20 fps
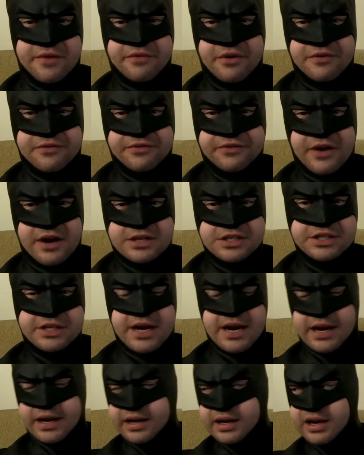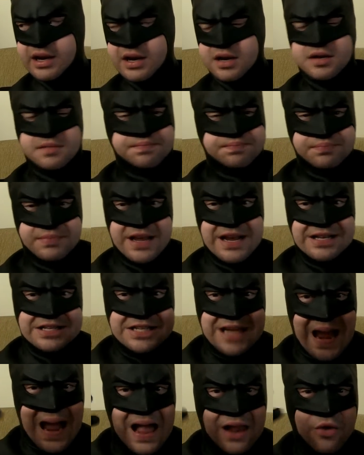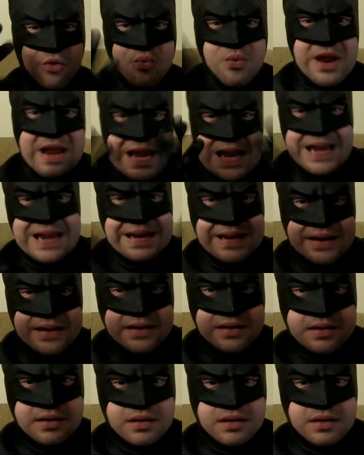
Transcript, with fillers: for fuck's sake. It's Halloween!